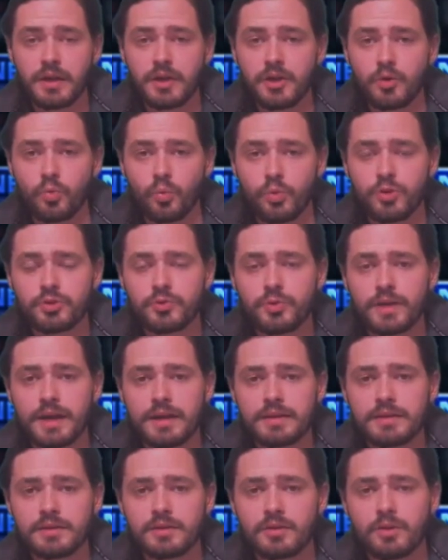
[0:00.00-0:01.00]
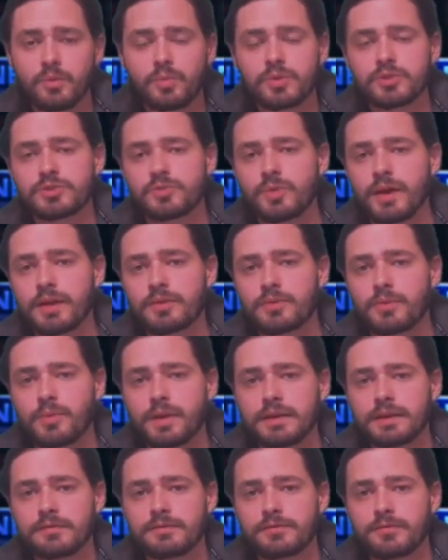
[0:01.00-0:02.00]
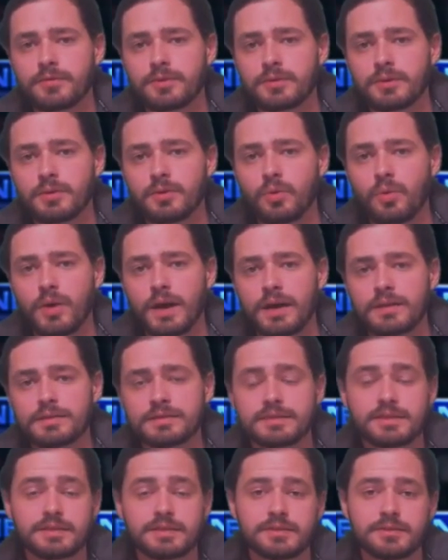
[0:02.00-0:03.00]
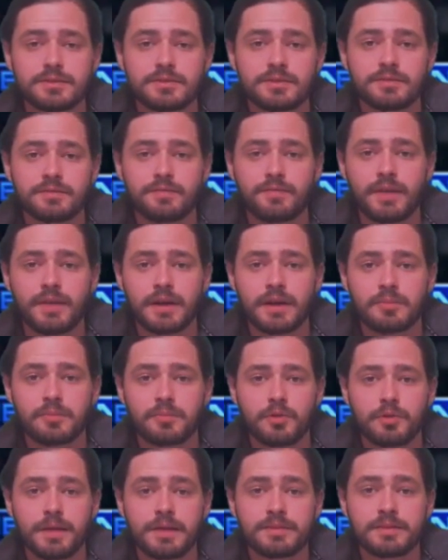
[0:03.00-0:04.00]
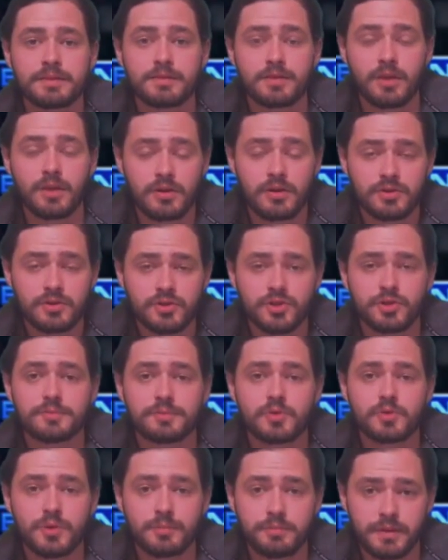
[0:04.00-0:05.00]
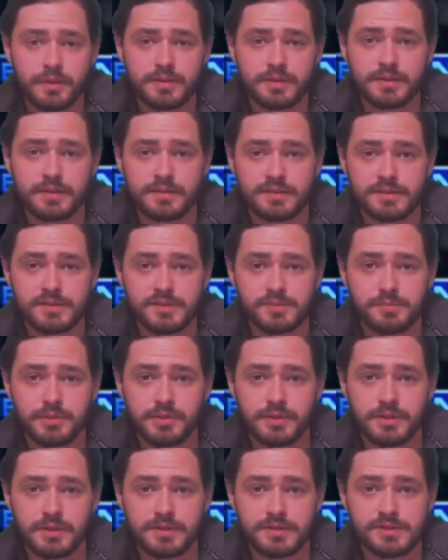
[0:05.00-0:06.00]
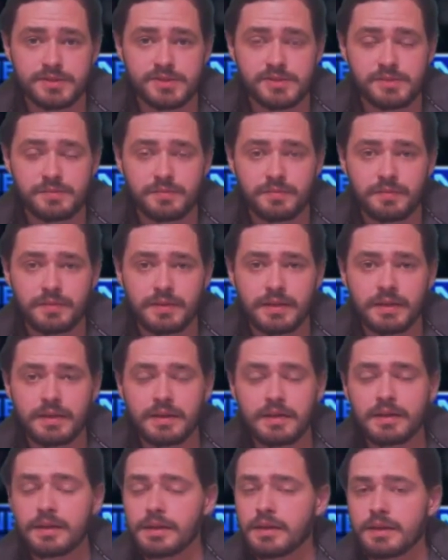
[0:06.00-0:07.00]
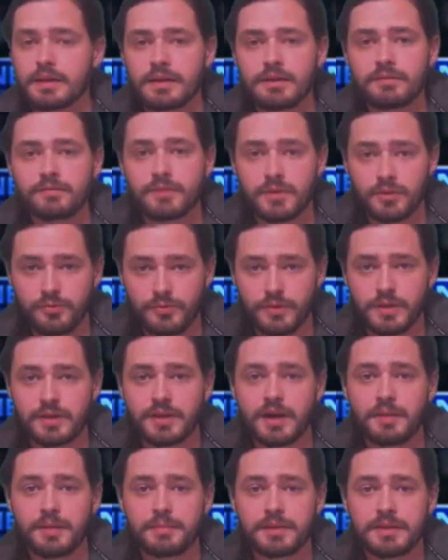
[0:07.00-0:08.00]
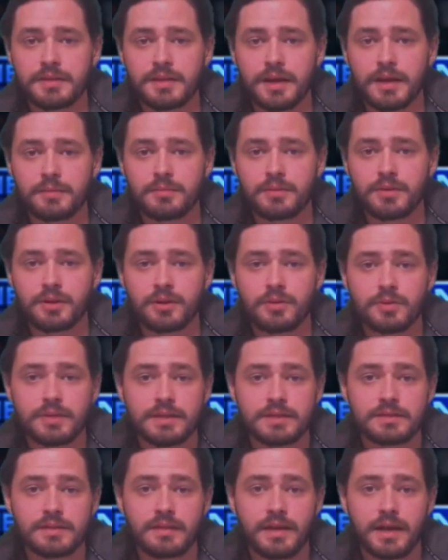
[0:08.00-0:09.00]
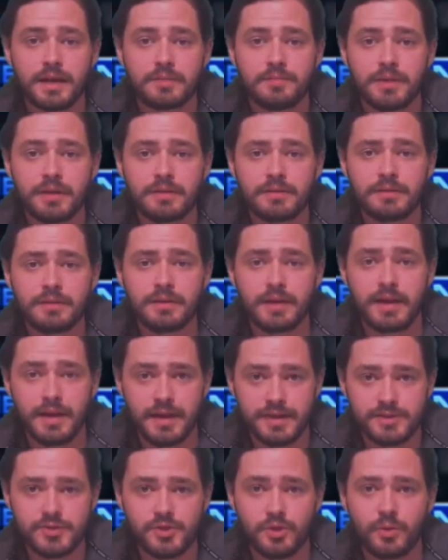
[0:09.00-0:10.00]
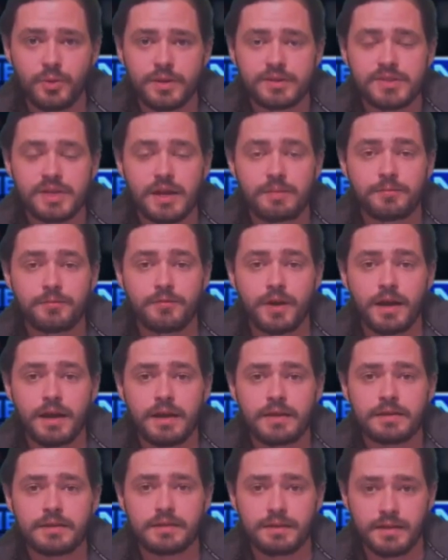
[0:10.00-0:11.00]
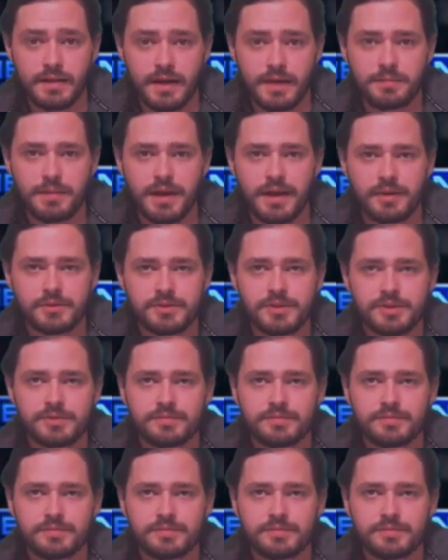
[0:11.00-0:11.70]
would you get it or would you rather wait for a little while until you can find out more about the long-term durability of these buildings? Feel free to comment down below and hit the like button. As always, I'm Fryd, and I'm out.